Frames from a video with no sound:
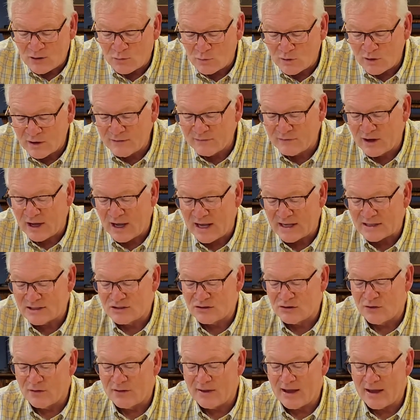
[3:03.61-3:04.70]
the word of God,
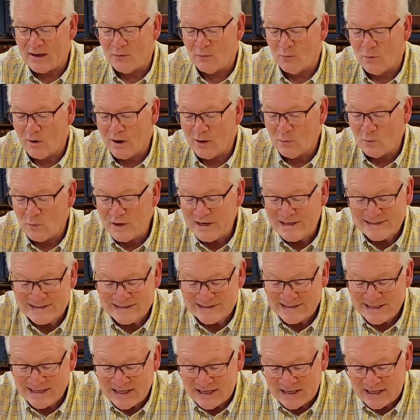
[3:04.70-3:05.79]
so that what we
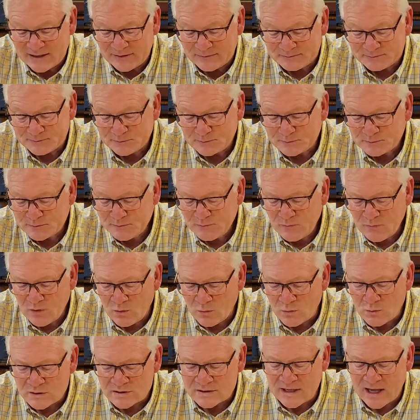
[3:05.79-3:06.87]
see
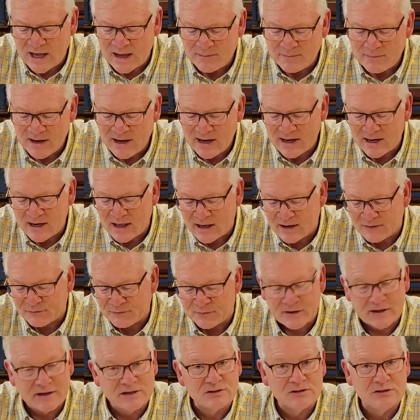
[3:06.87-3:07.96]
was not made out of
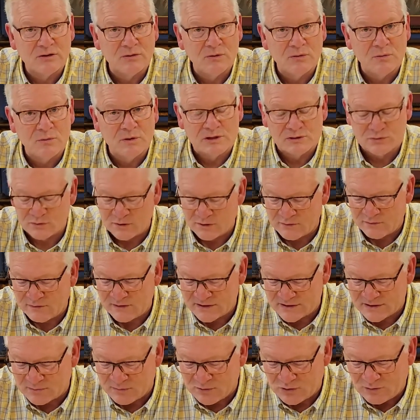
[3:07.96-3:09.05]
things which were
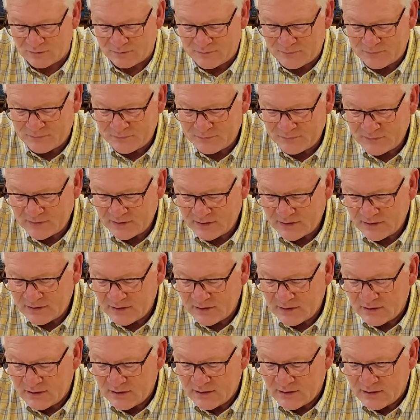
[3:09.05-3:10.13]
visible.
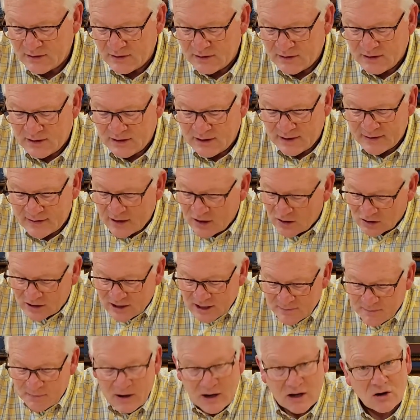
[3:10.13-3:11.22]
And then I'll
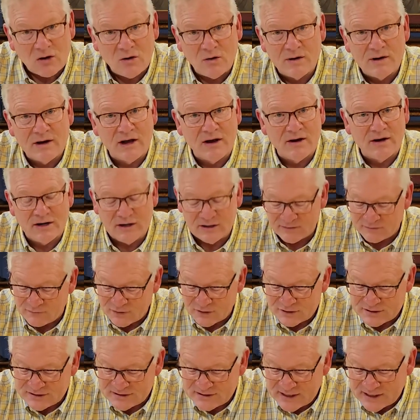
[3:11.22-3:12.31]
keep on going down here to
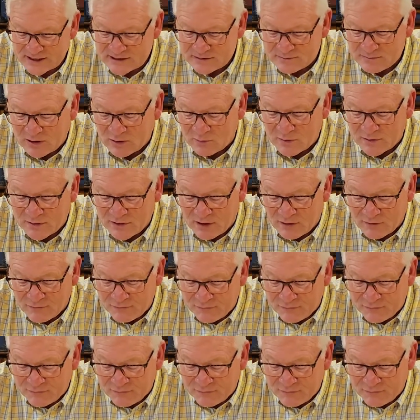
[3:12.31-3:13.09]
verse 6 But without